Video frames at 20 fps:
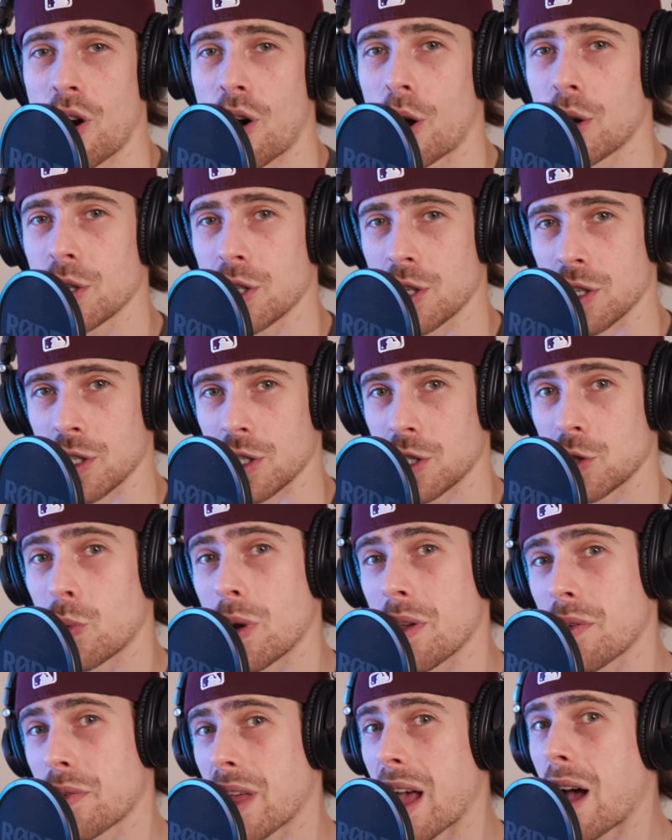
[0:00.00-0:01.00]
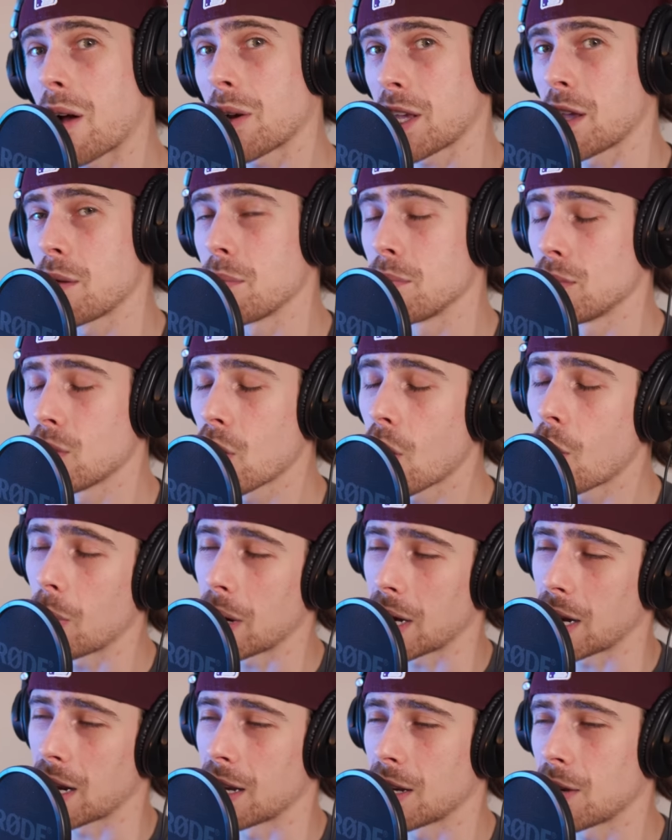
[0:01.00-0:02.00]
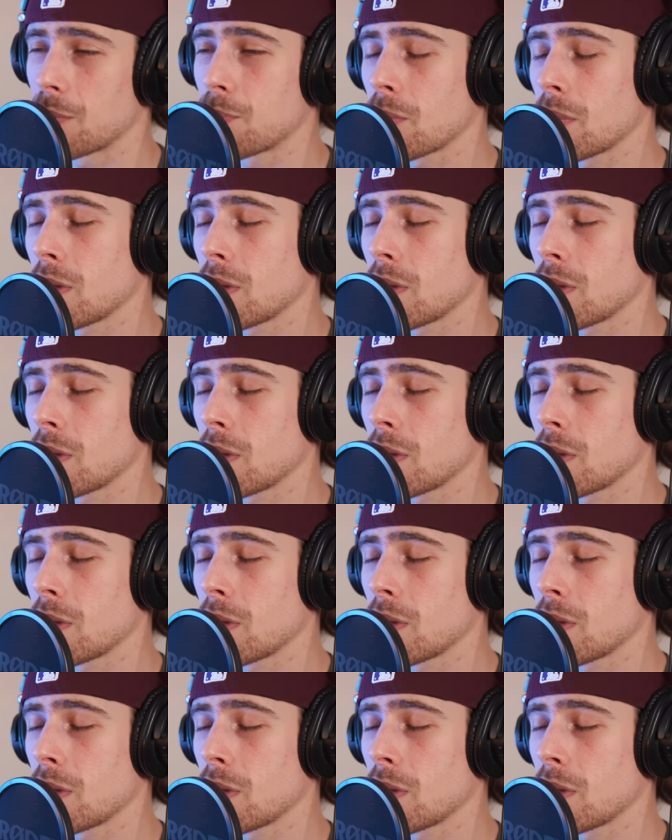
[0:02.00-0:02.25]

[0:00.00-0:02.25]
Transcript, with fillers: audience without him knowing it